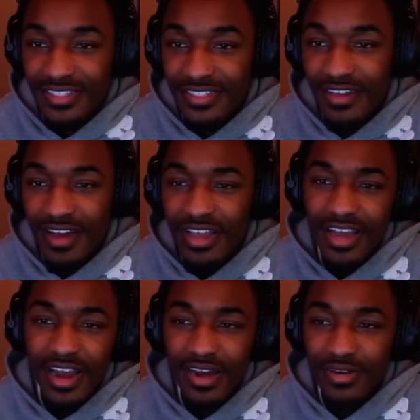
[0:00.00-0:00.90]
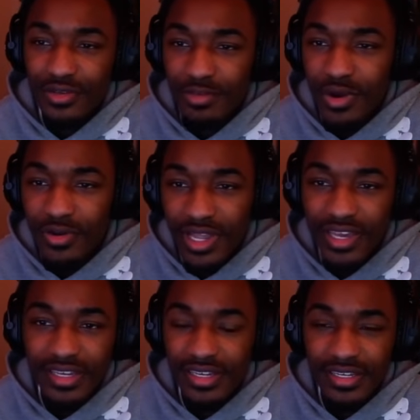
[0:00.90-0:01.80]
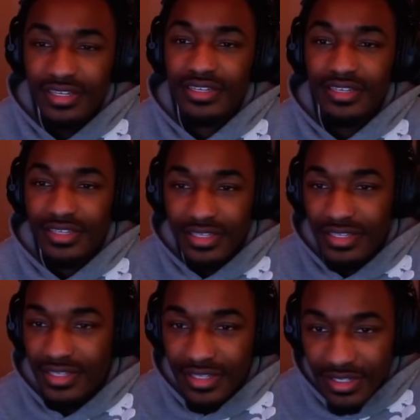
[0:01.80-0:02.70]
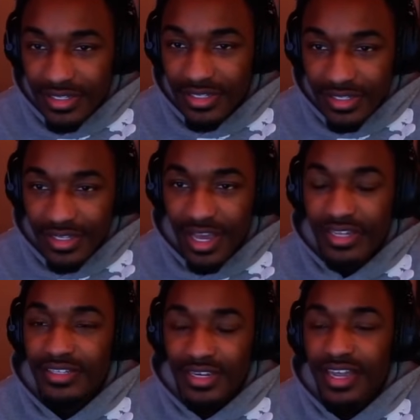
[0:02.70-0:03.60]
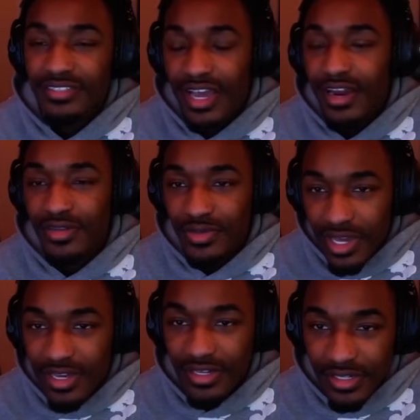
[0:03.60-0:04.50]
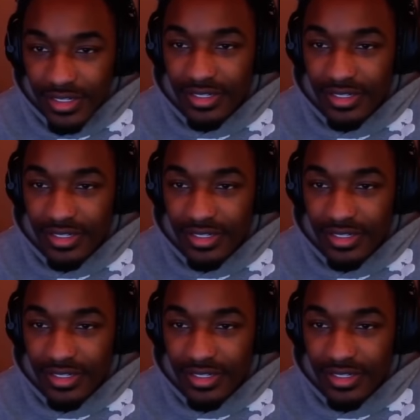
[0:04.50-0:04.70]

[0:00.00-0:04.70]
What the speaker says: No, I could hire you, bro. Like, I could dead ass hire you, gang.